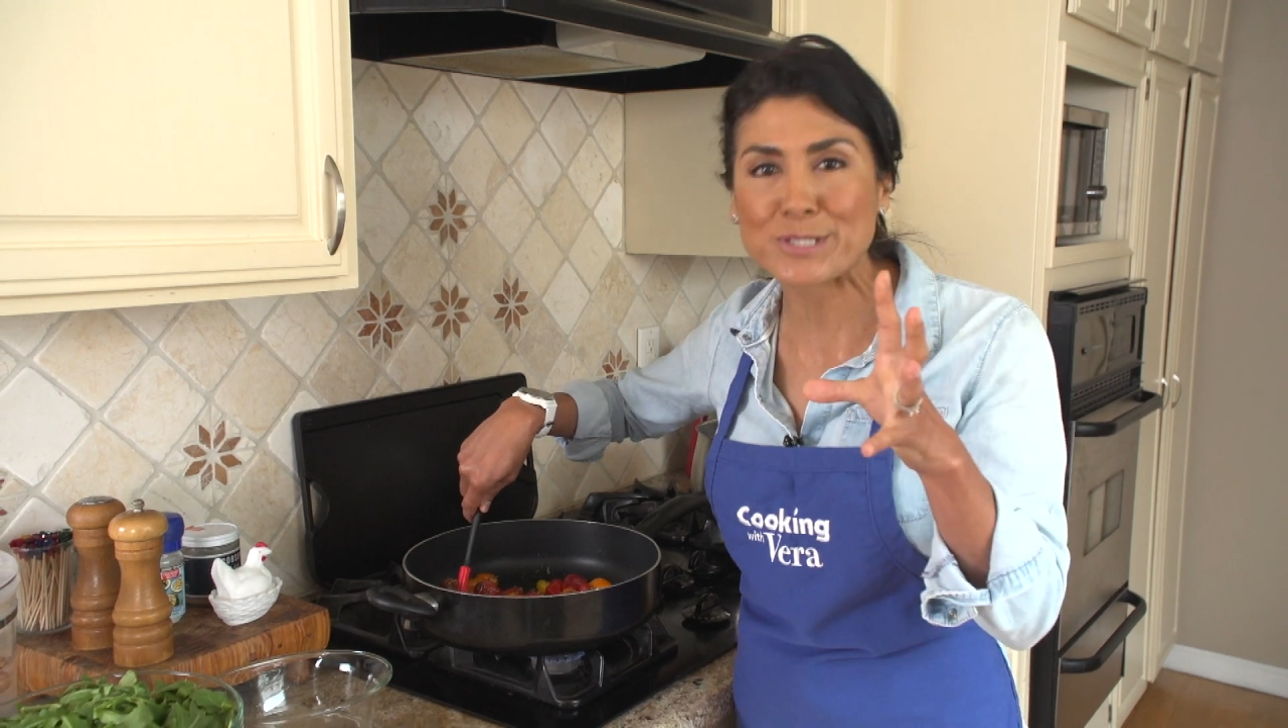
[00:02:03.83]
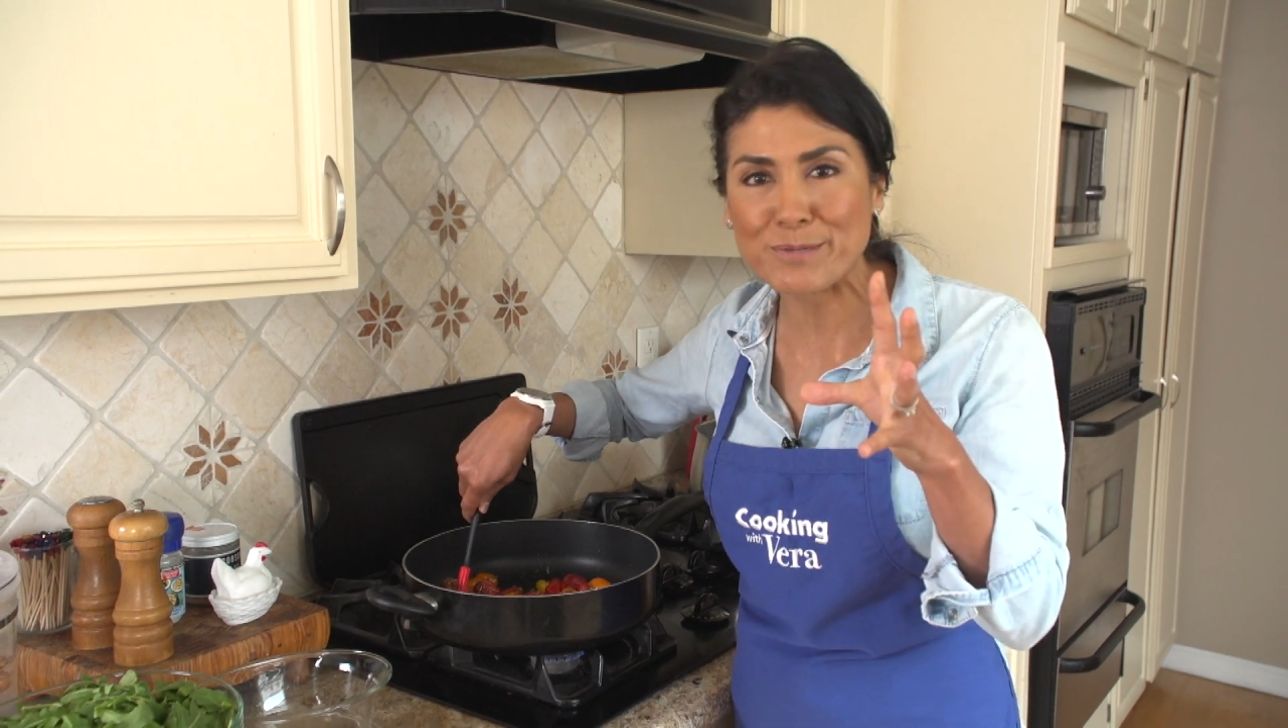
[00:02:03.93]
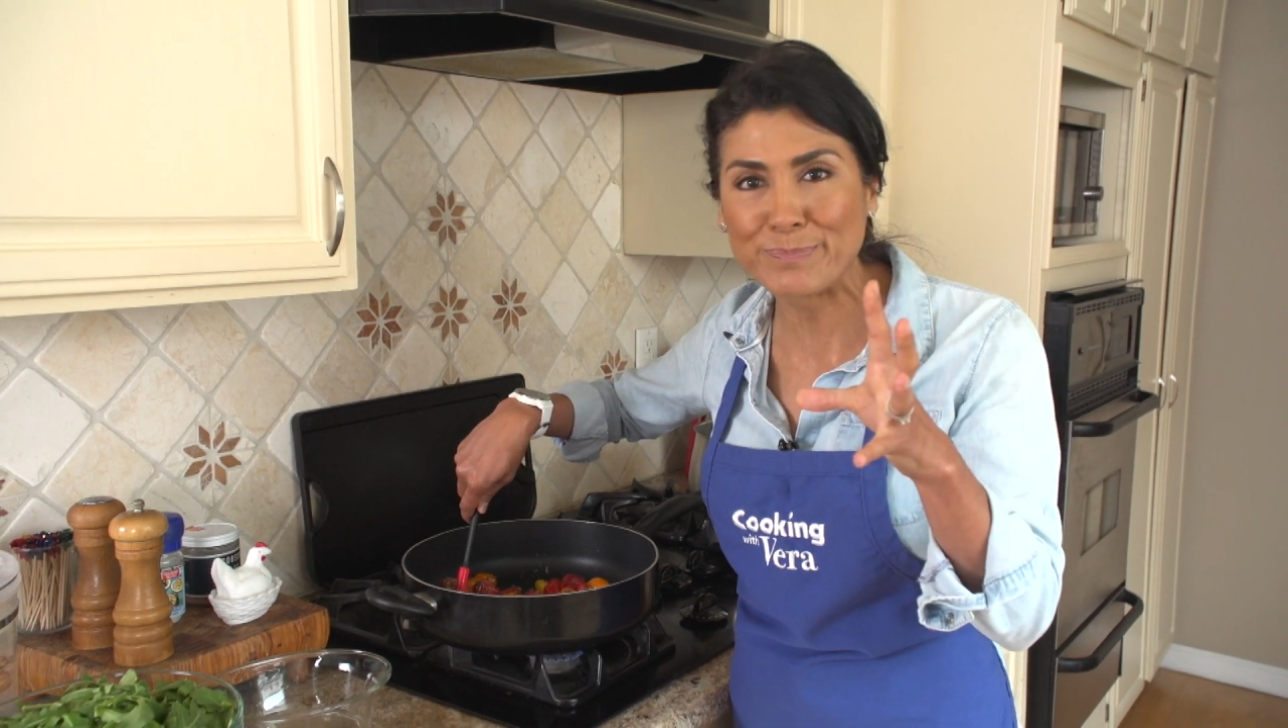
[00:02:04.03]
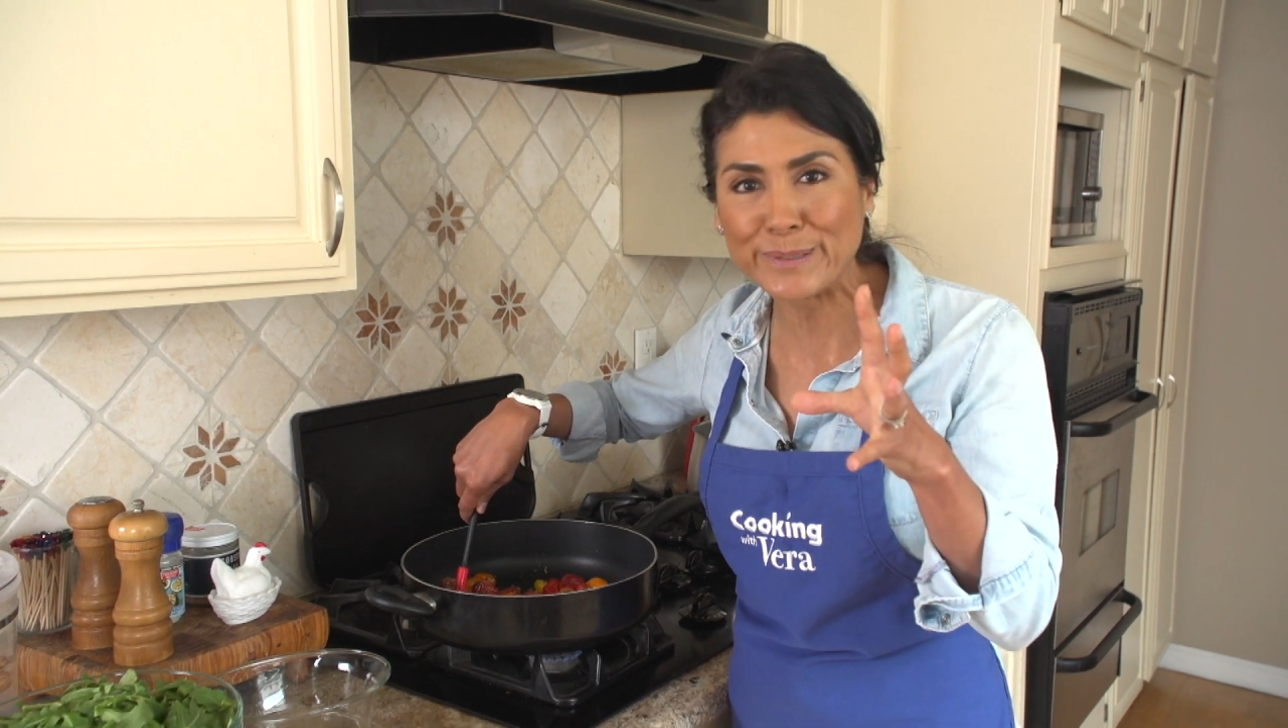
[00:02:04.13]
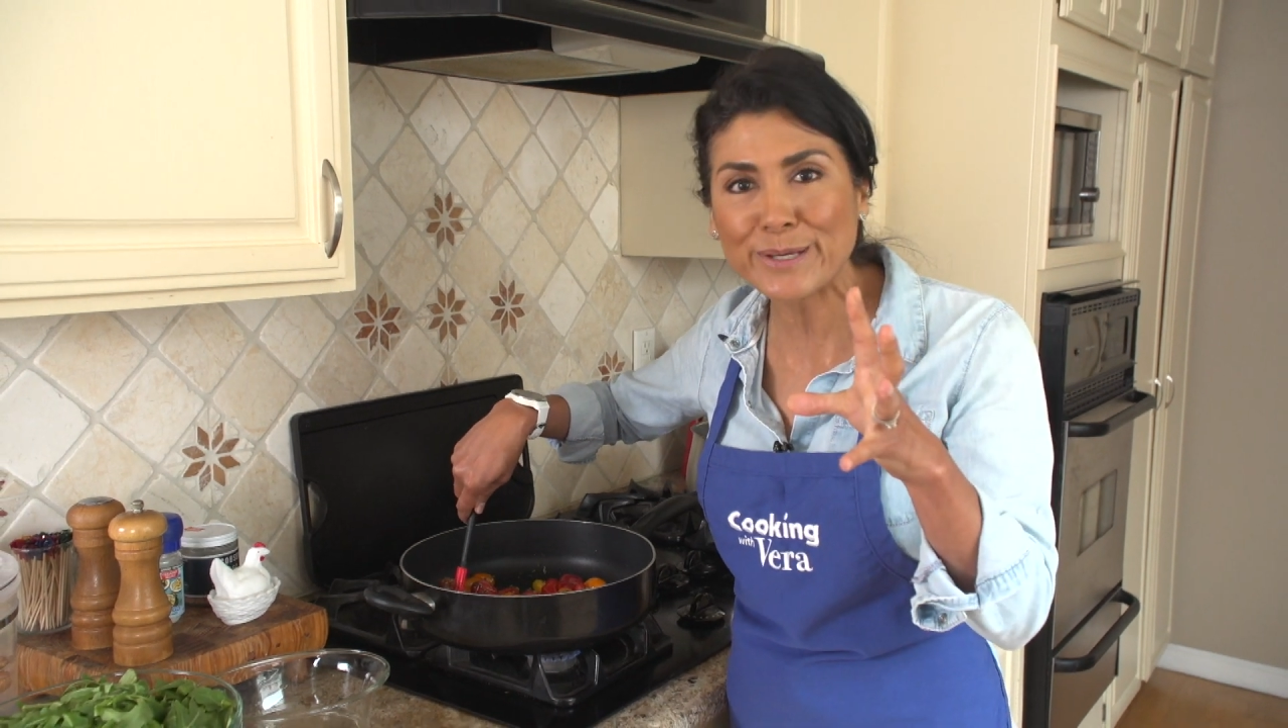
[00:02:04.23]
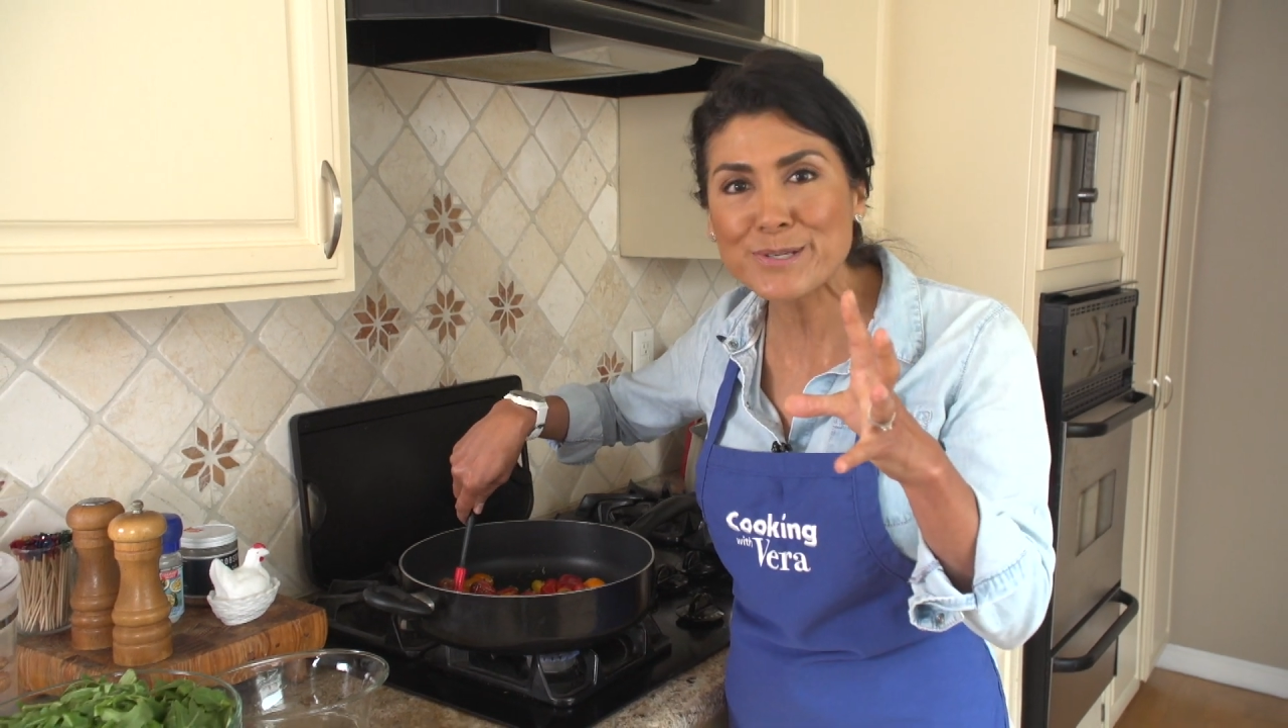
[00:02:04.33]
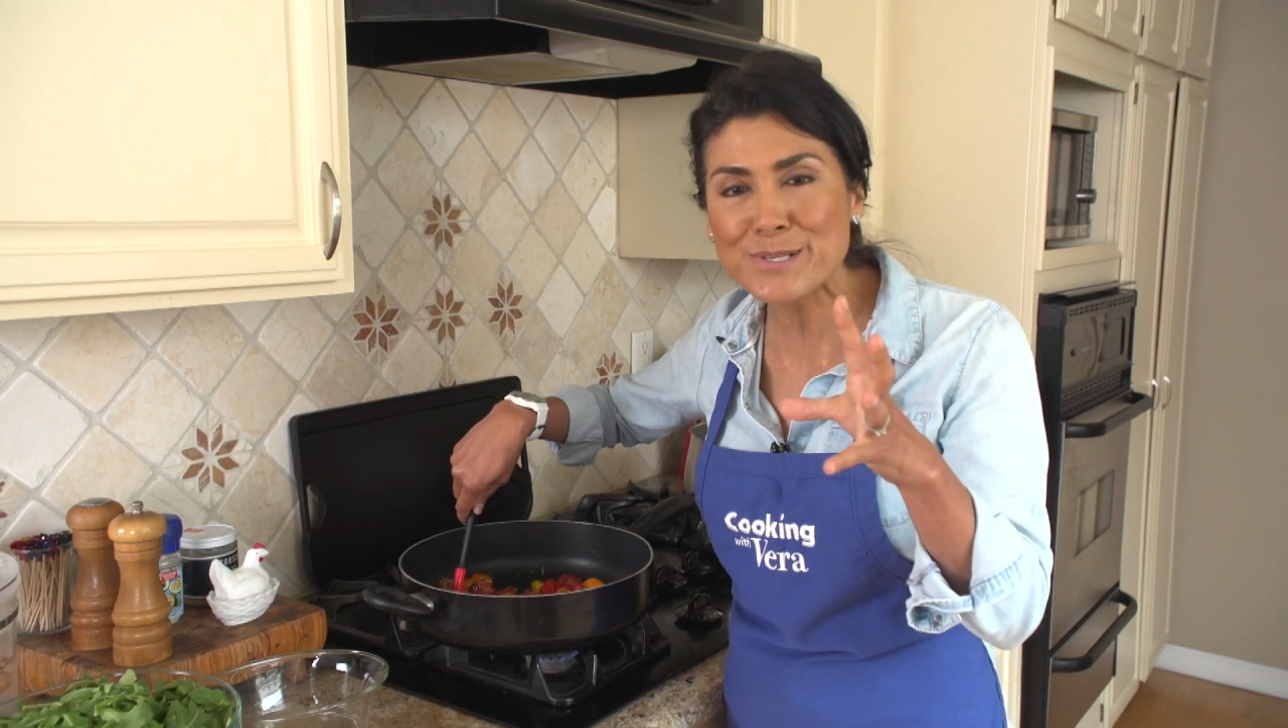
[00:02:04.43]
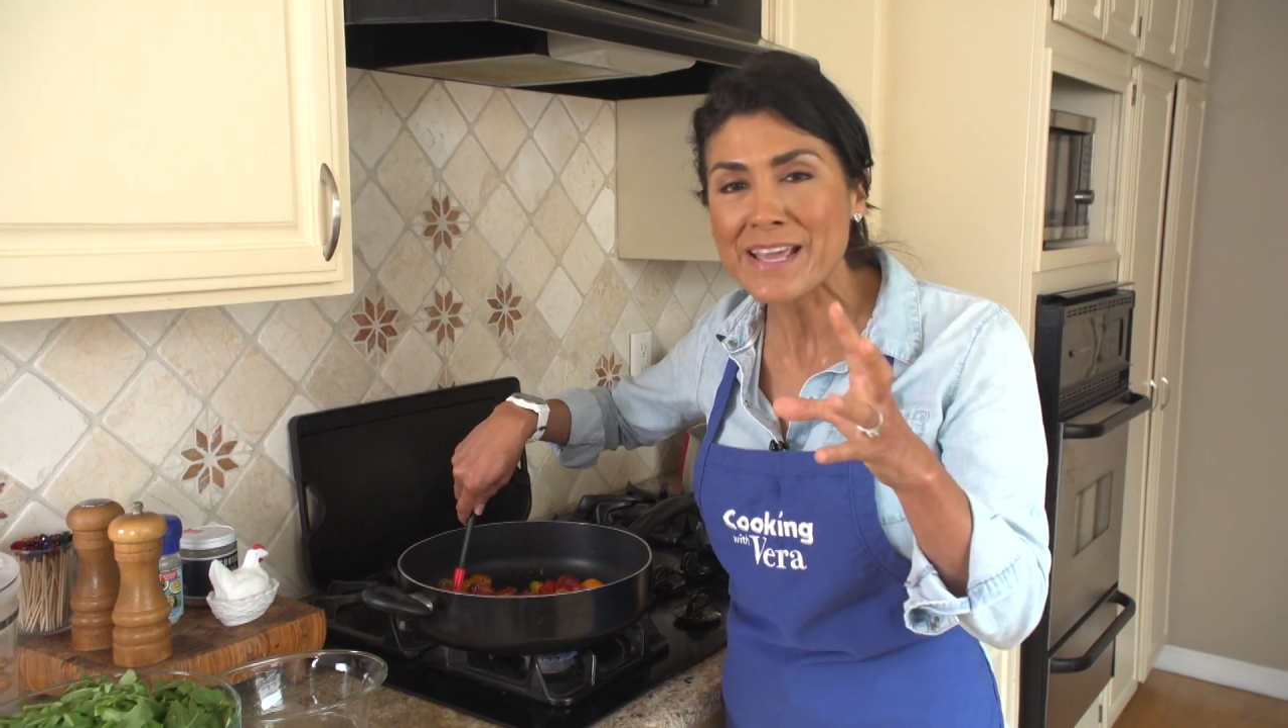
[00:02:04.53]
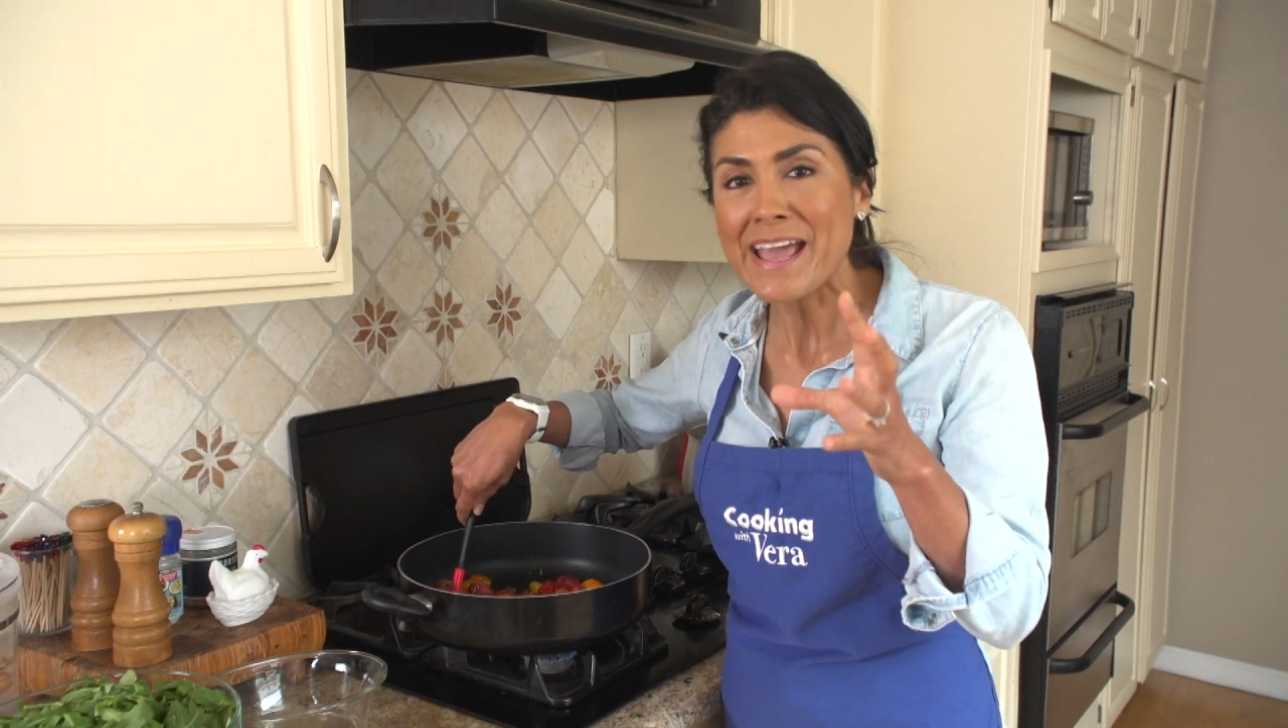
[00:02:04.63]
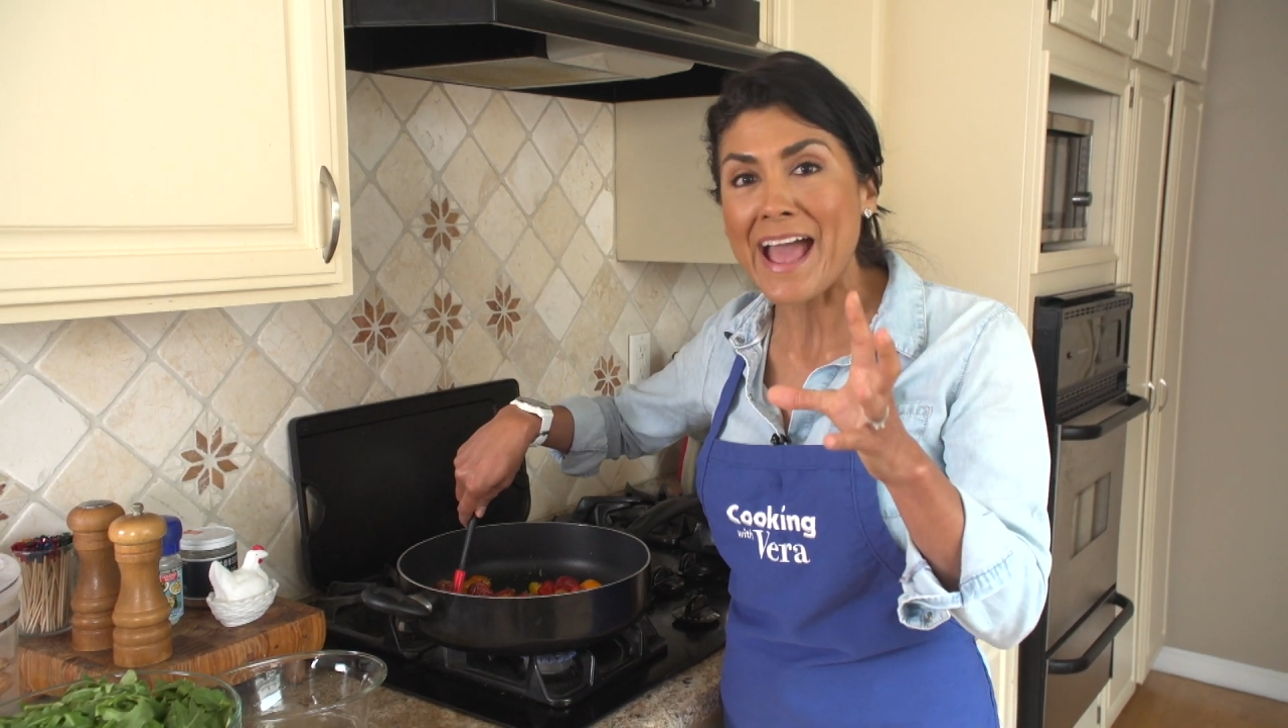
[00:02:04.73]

to burst.